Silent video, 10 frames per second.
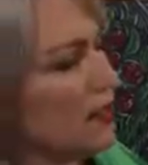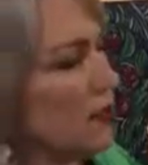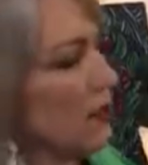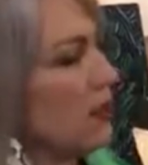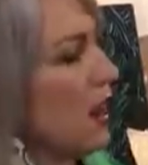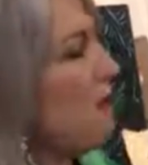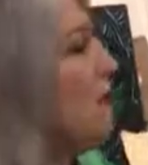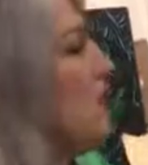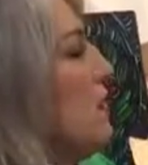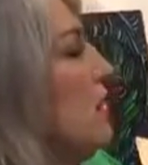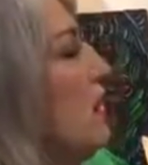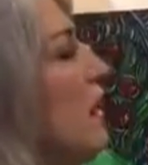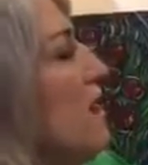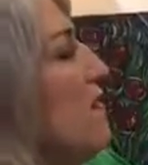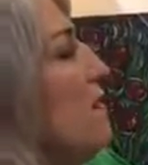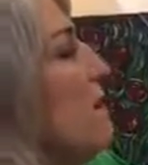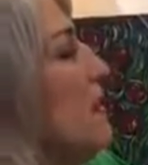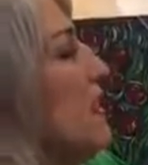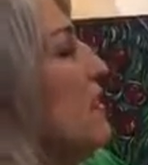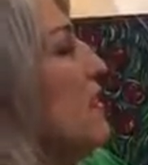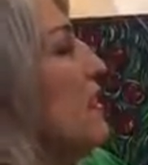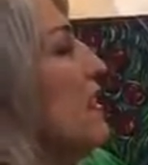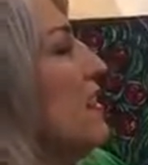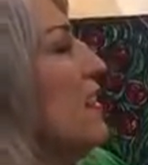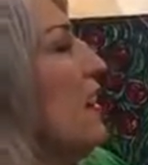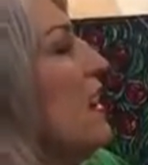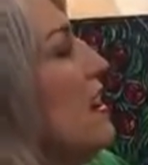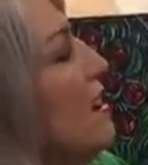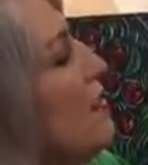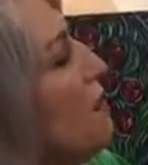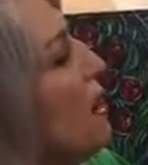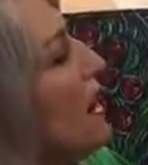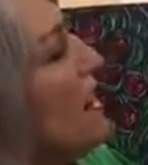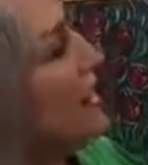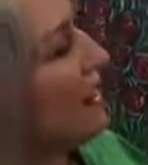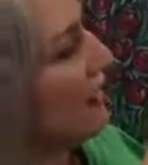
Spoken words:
do happen to everybody, as you can see. I've been painting